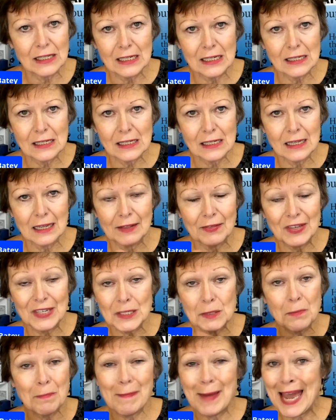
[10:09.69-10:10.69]
this
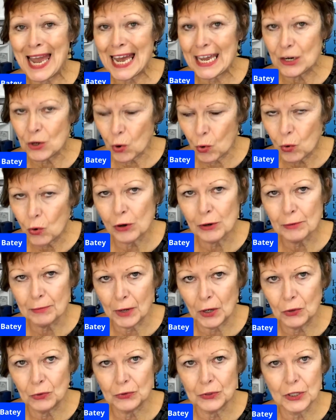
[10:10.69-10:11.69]
this bad
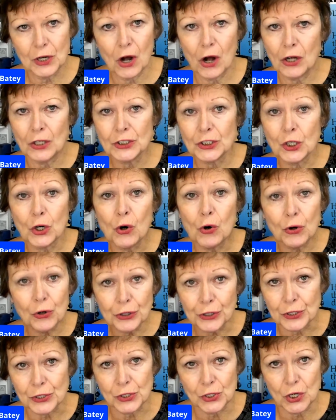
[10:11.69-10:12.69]
hormone called
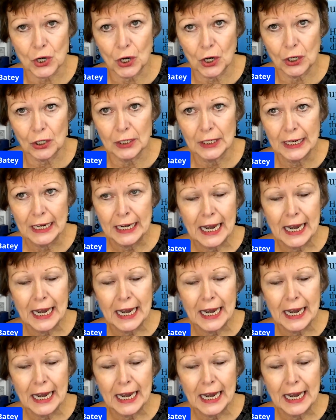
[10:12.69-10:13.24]
cortisol